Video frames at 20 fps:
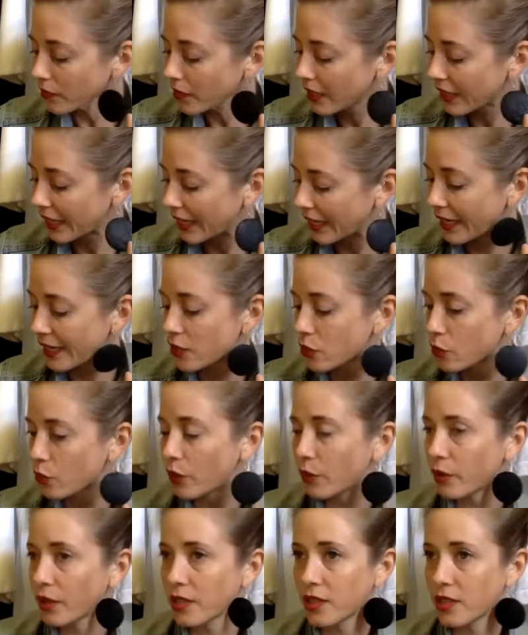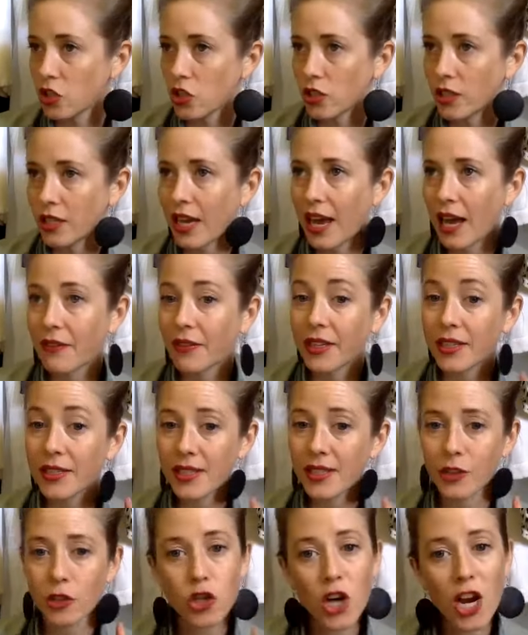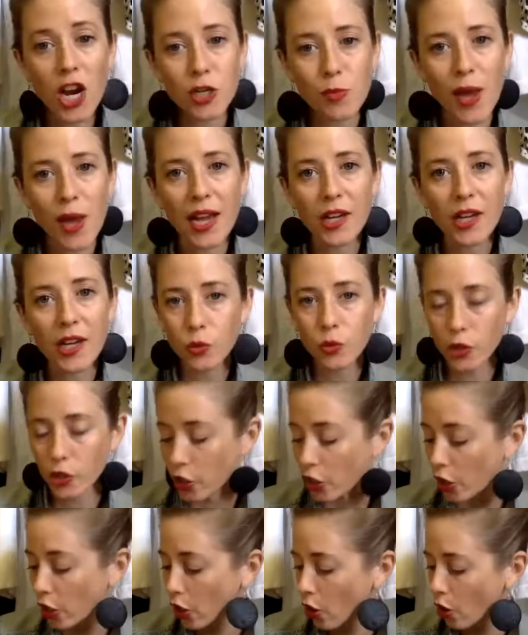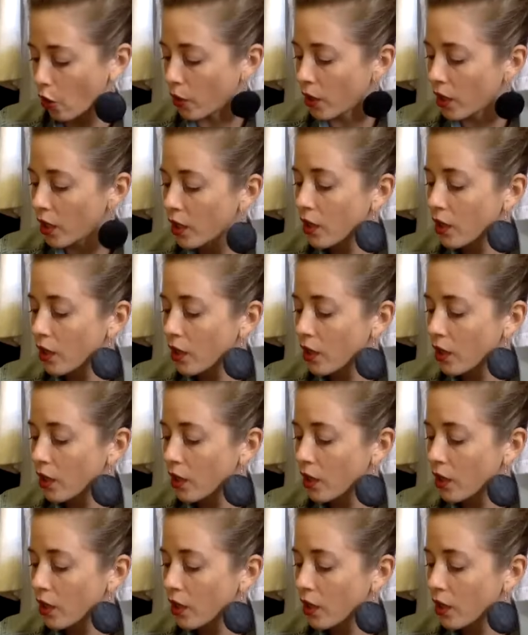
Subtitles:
And we would essentially have inside the trash bags would go